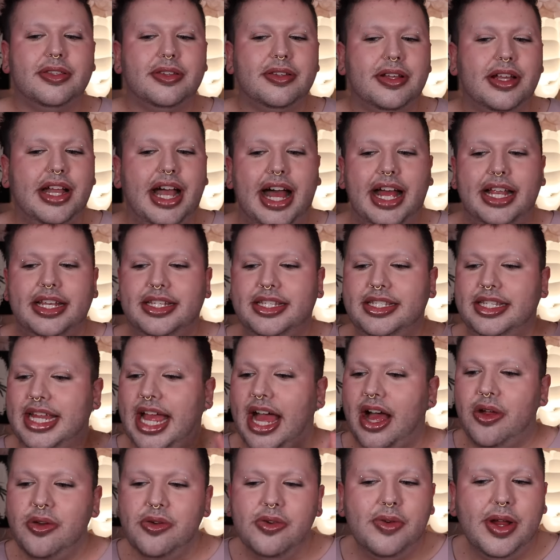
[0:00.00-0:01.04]
got
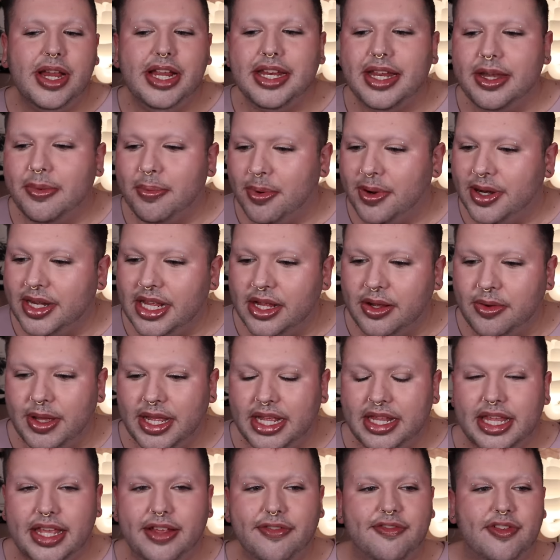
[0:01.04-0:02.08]
downgraded pretty
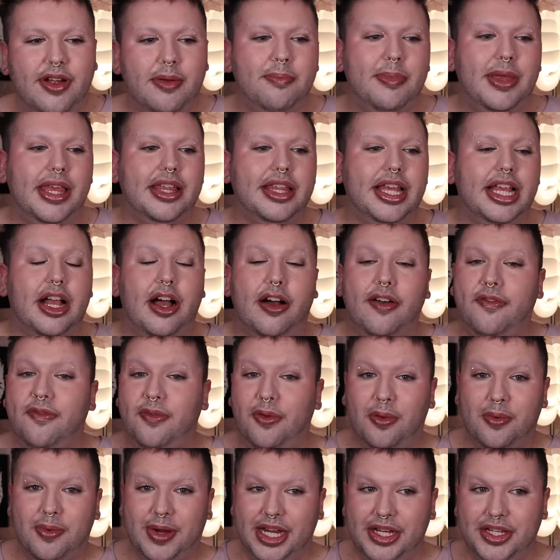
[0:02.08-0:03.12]
quickly from being like a full
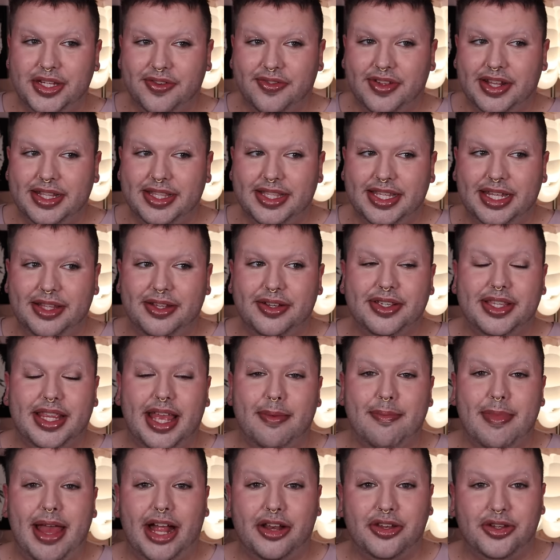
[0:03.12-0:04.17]
range of concealers that
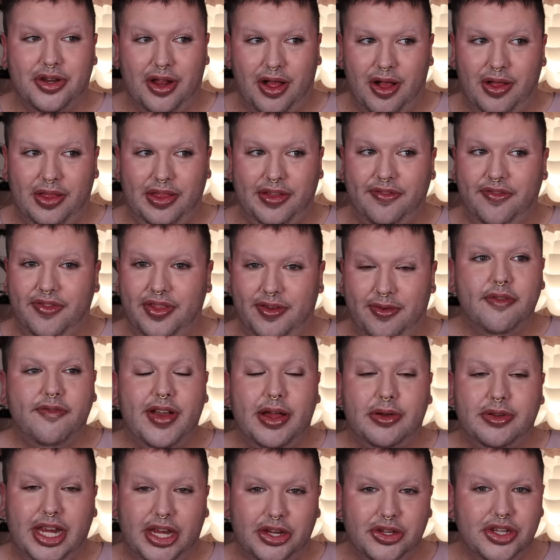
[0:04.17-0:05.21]
matched all of the
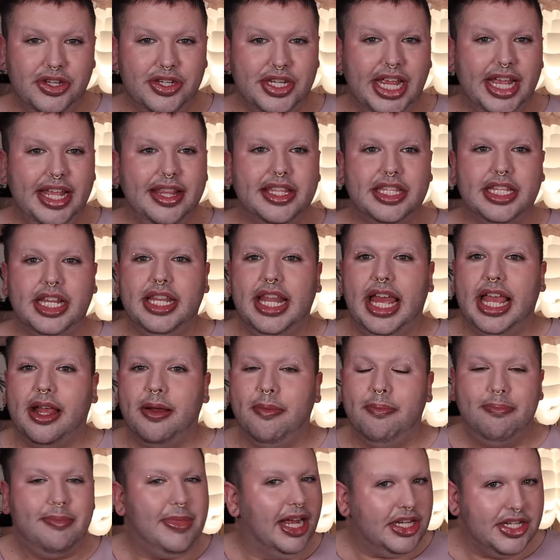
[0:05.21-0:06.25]
foundation shades to like
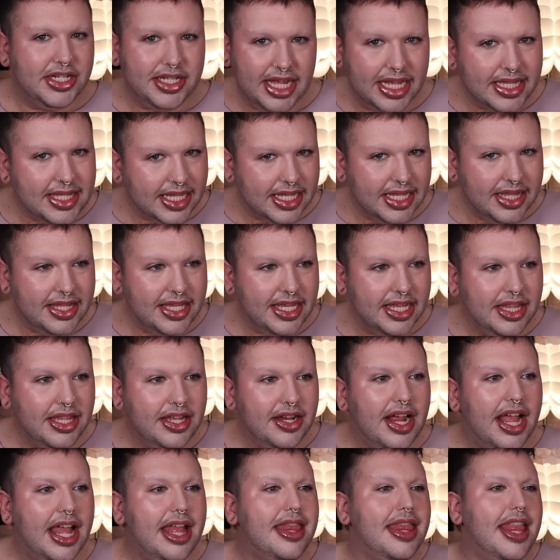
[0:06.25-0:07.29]
much less concealer.
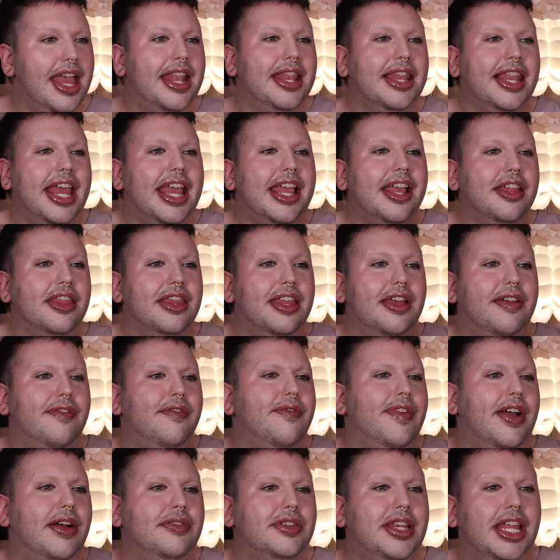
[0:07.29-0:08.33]
And then like the
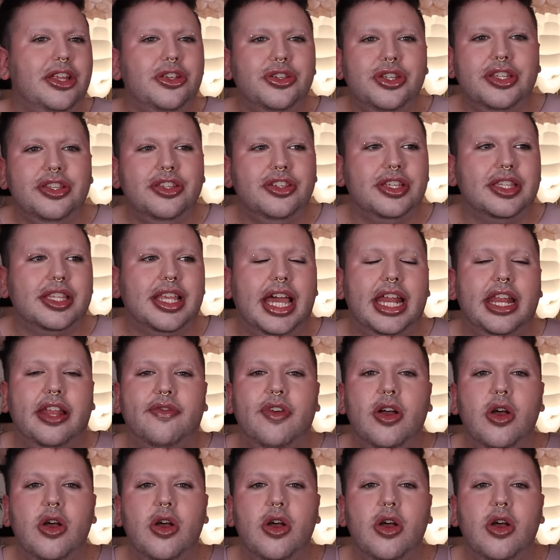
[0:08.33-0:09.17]
foundations just kind of